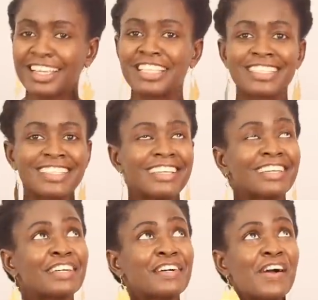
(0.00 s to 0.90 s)
It's
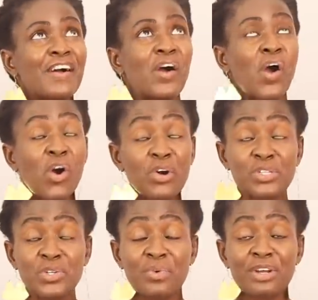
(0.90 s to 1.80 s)

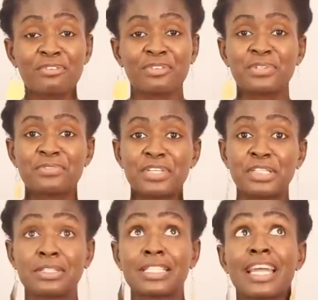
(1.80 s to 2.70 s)
also one of those
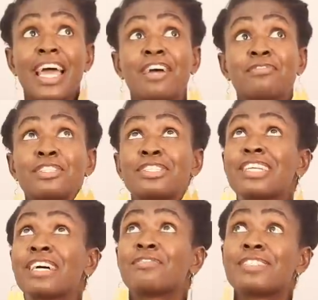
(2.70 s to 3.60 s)
videos that I have
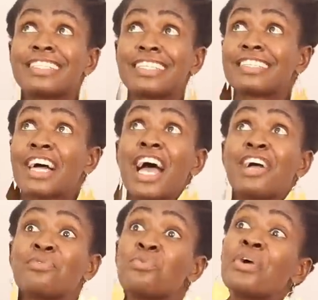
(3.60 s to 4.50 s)
drafted.
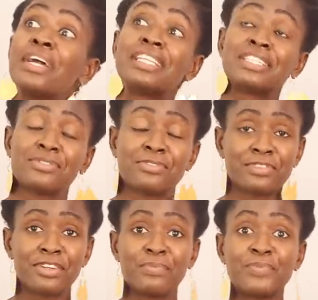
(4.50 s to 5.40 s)
I wanted to
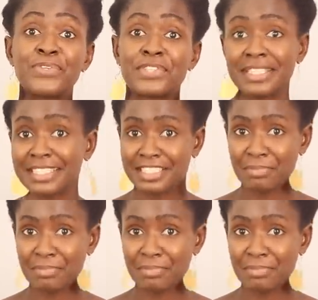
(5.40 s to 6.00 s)
film since